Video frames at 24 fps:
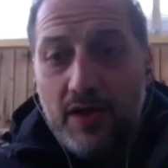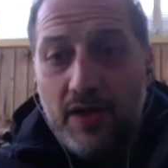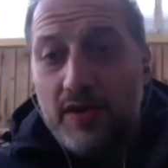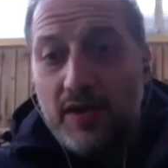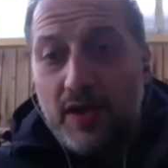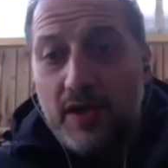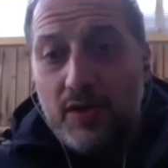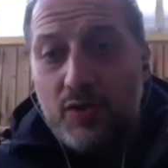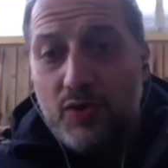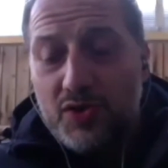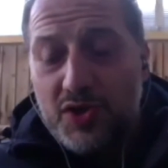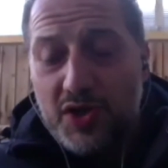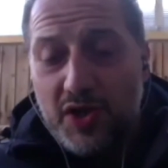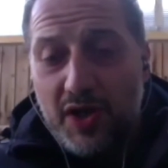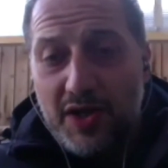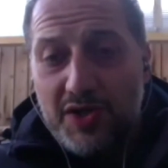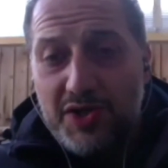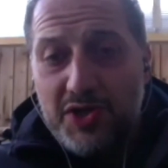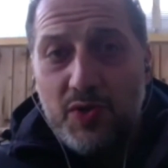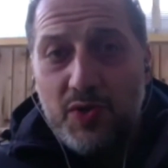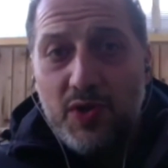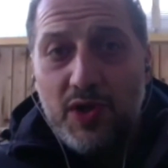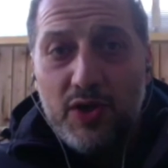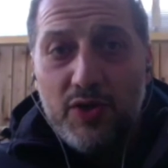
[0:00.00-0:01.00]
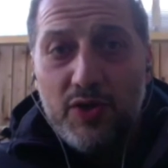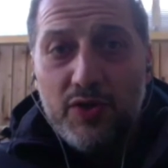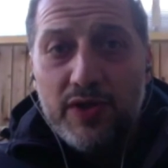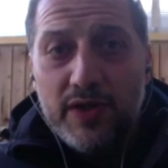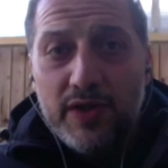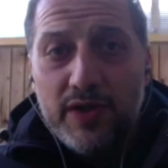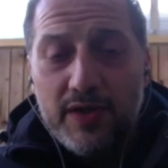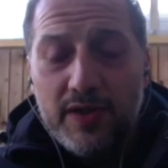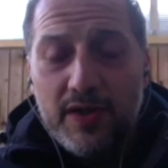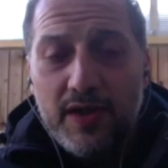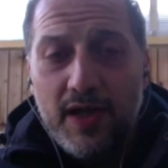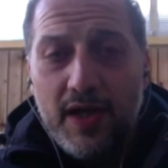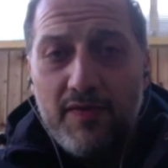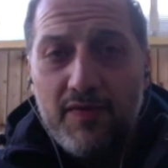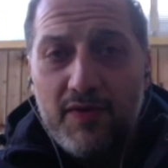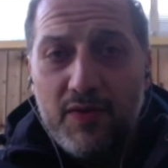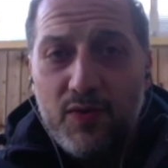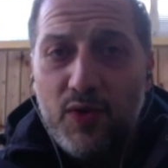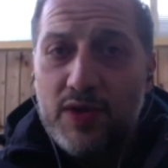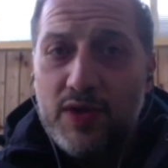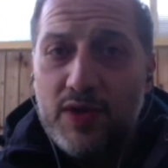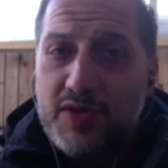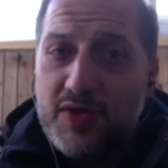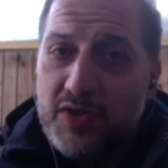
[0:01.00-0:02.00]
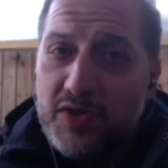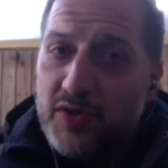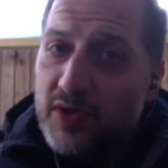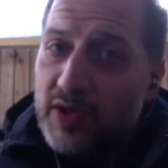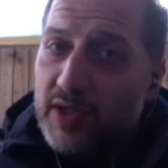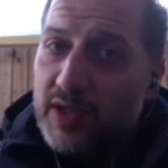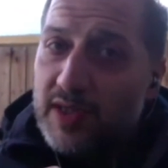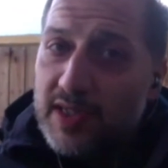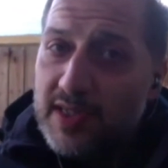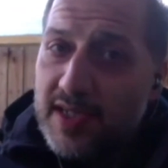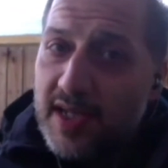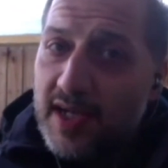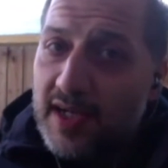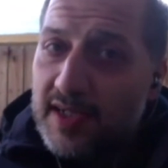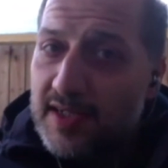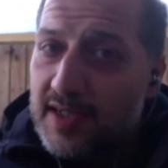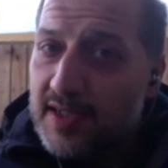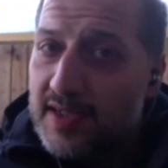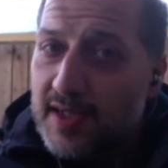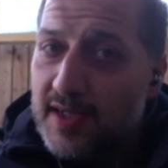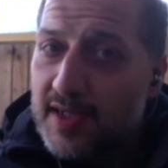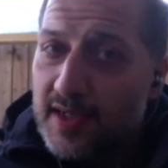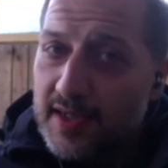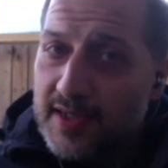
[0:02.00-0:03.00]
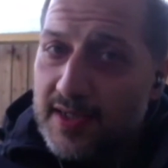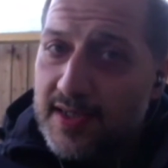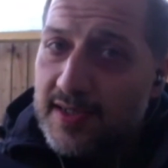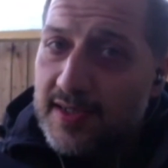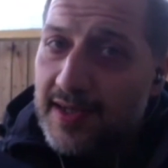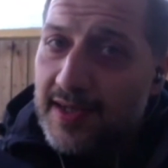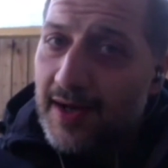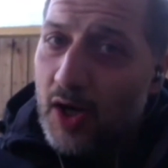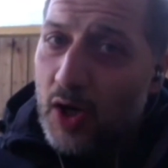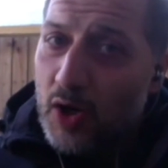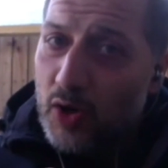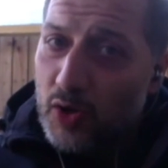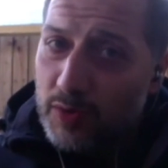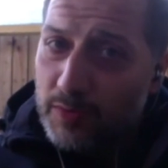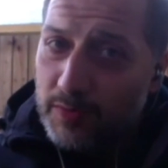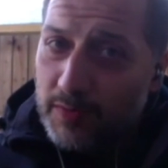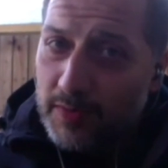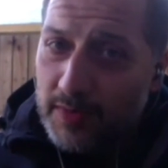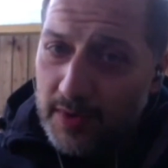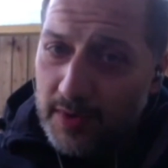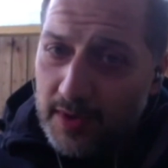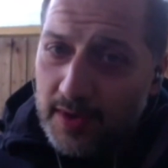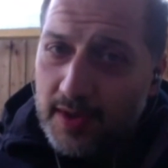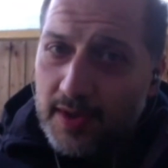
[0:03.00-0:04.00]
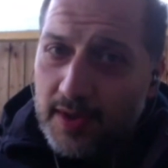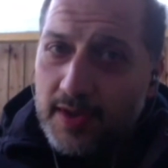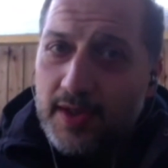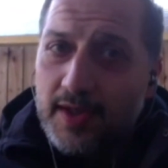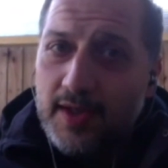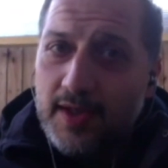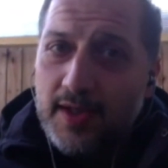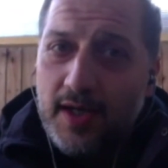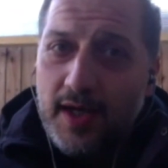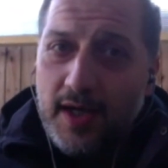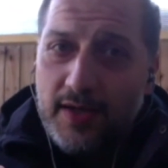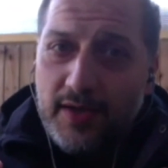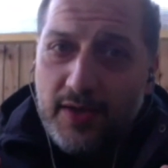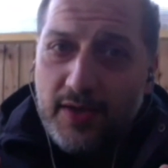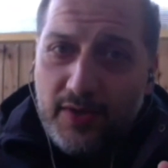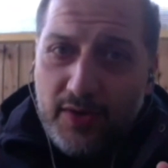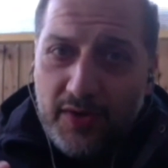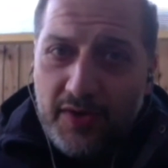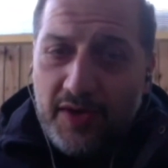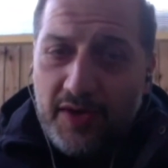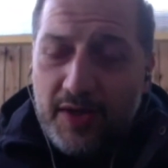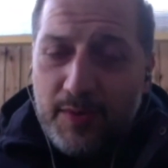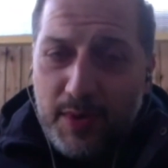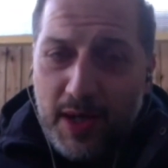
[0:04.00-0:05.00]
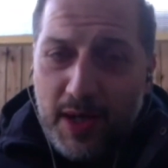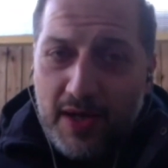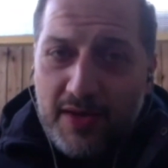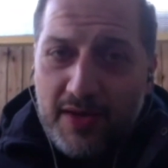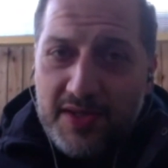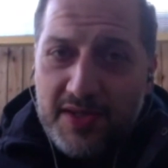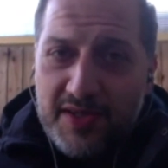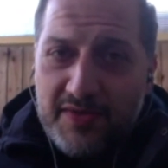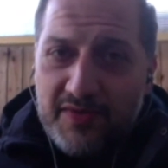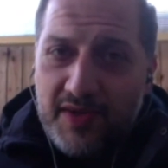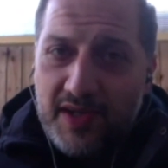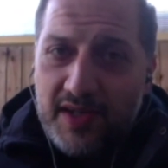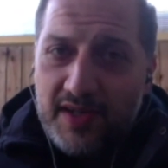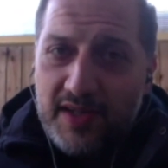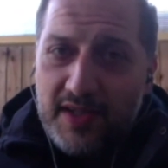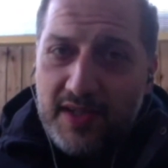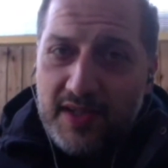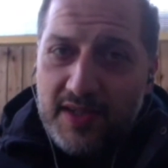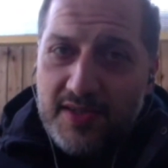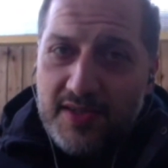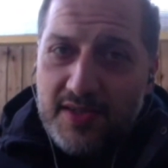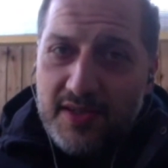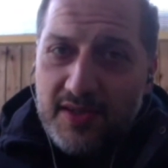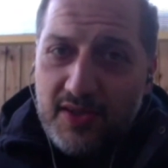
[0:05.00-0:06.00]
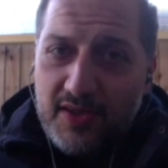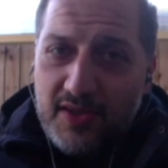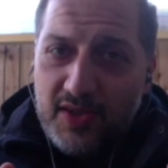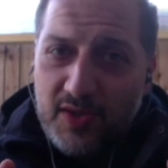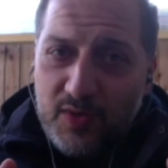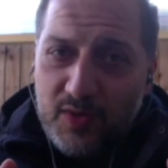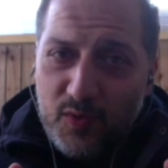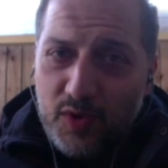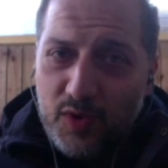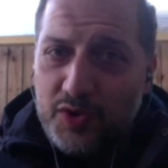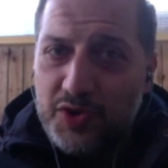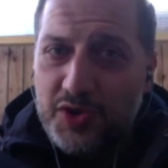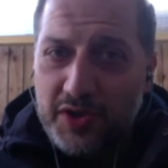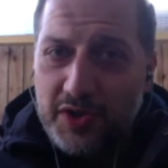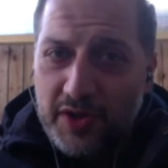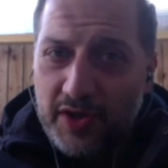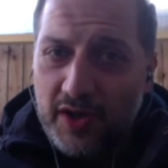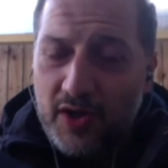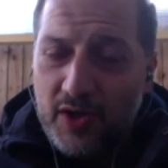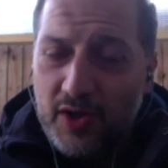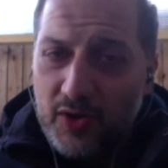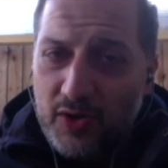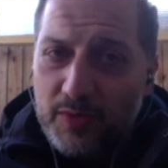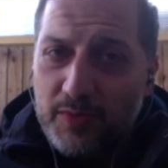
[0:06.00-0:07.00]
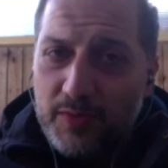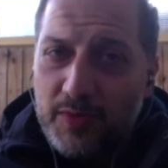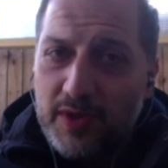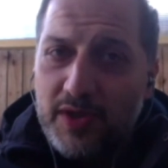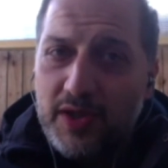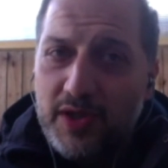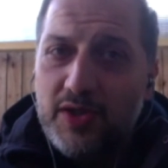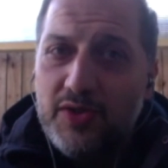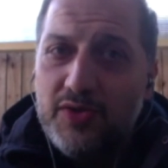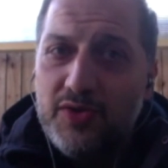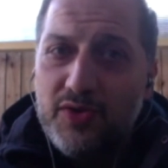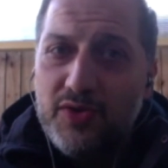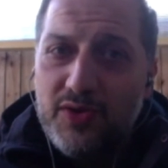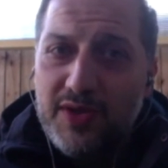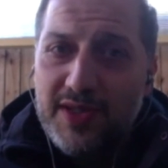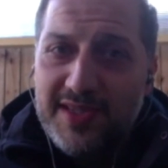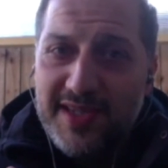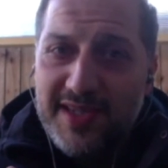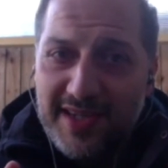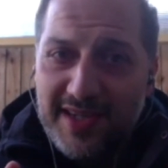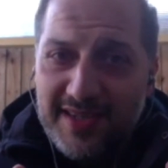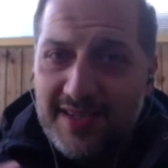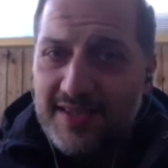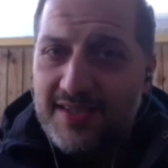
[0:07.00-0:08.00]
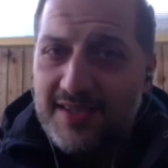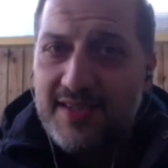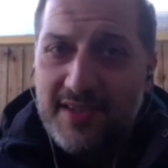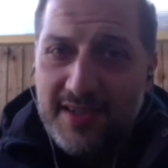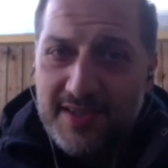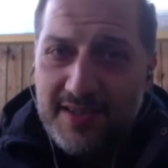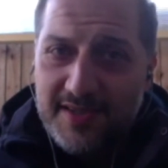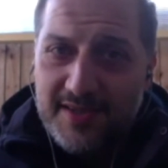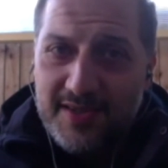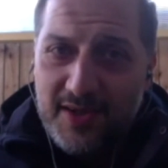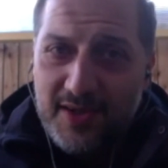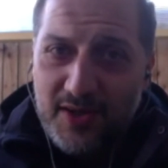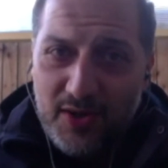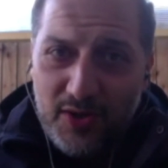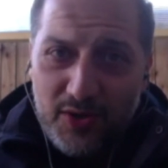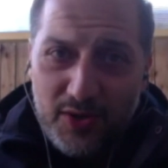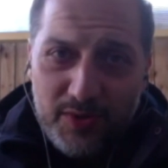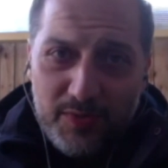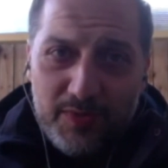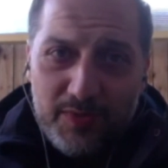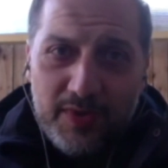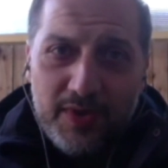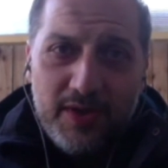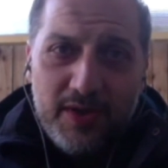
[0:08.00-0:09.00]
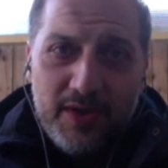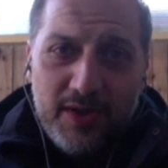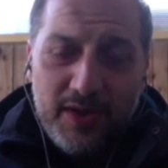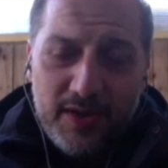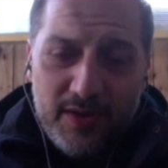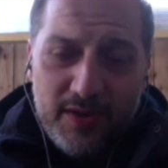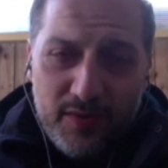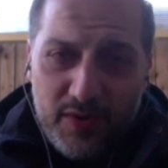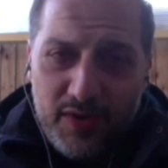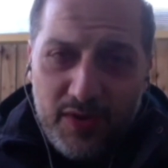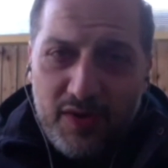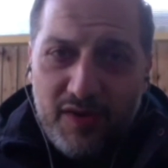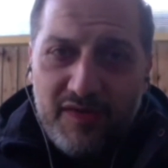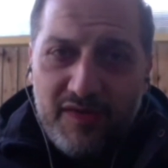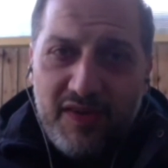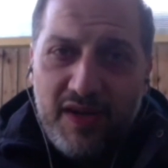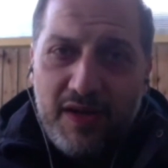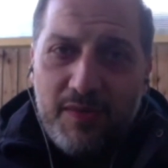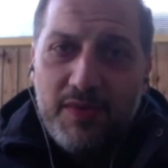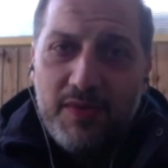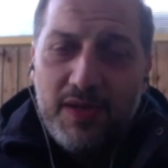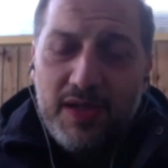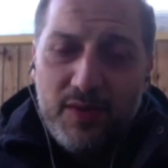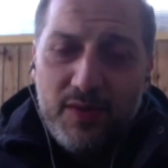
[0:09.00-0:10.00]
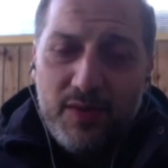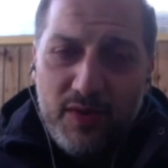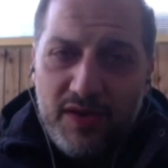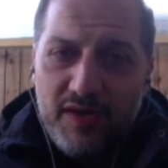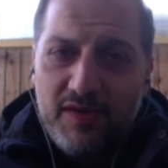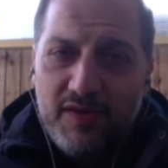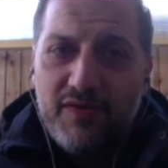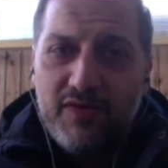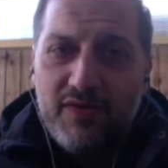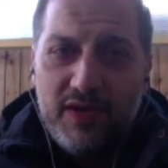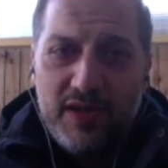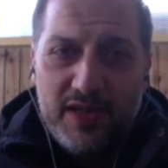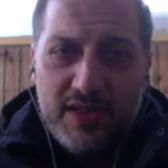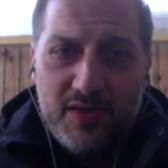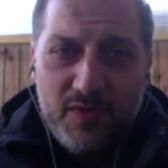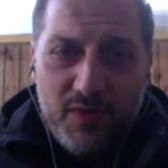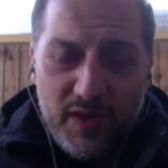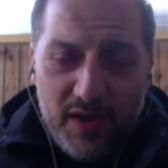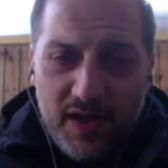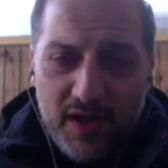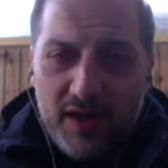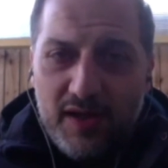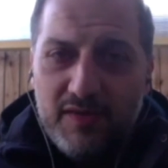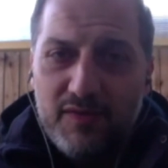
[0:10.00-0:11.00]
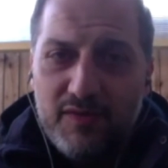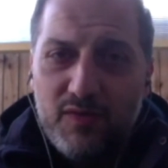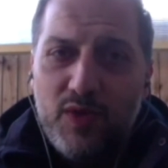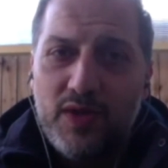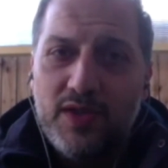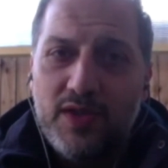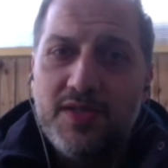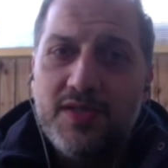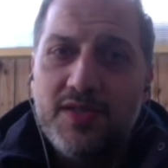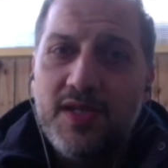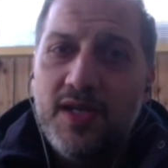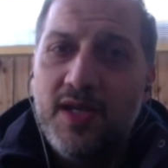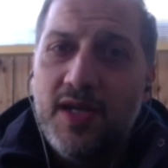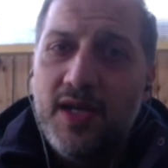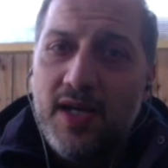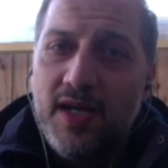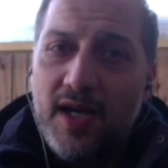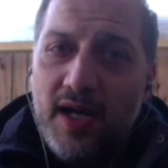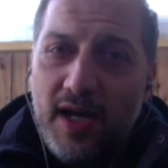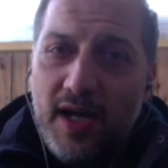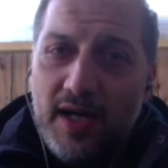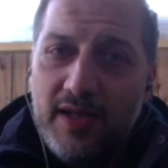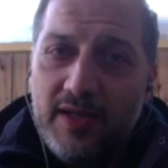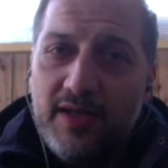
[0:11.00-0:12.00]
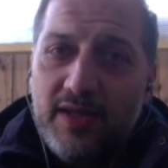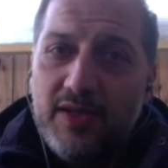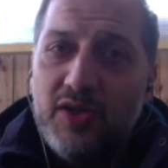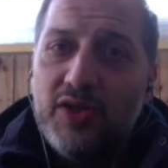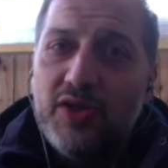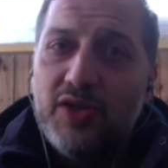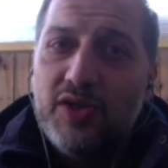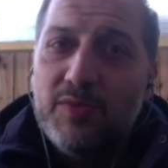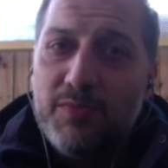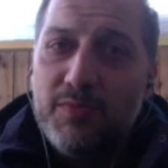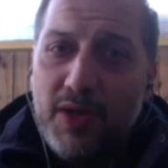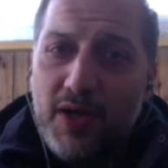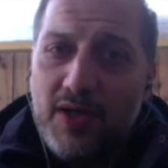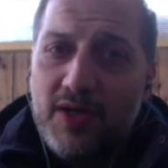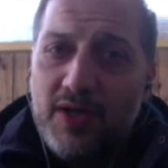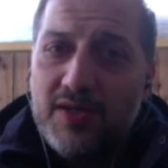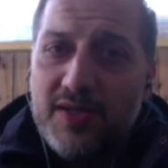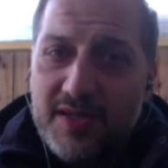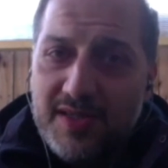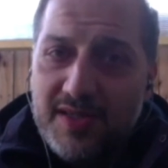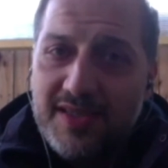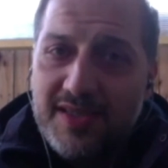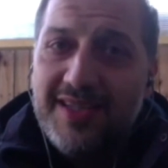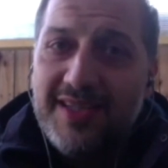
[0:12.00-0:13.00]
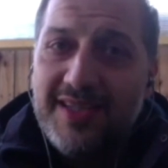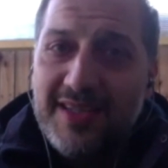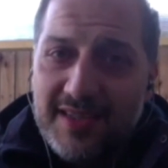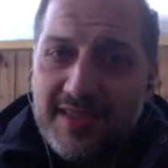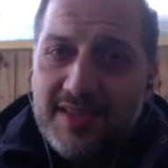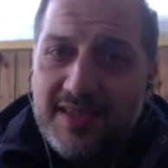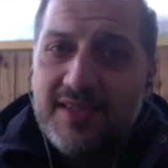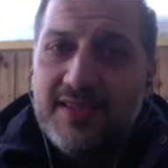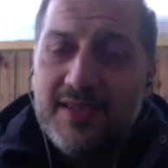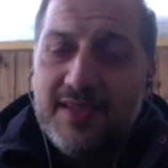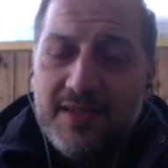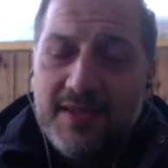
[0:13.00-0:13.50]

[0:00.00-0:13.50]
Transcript: and also, as you alluded, everyone's doing these exercises at home. Yeah. And the good thing about this event is that you can watch it at home and you can do these exercises at home Absolutely. with your family, with your friends, with your loved ones. And then you can pass this,